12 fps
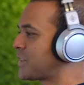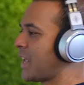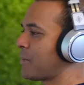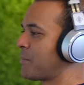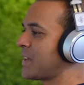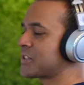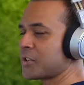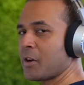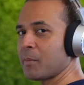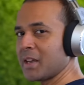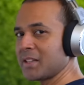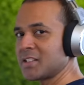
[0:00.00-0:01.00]
Tape makes it
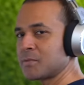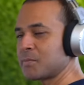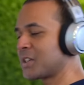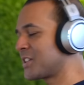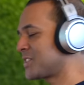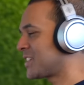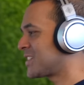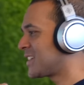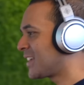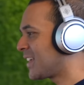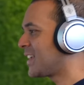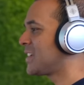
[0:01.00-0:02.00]
on my list because it's
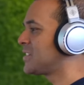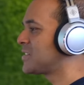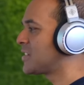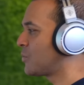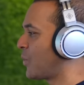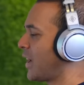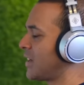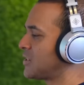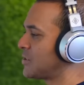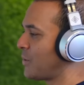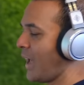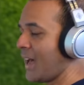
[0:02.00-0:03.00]
an easy way
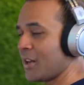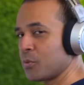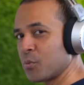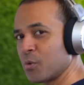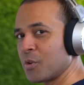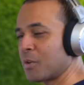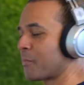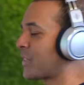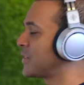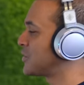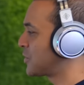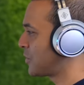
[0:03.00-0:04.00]
to add
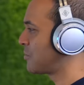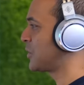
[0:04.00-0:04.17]
warmth to your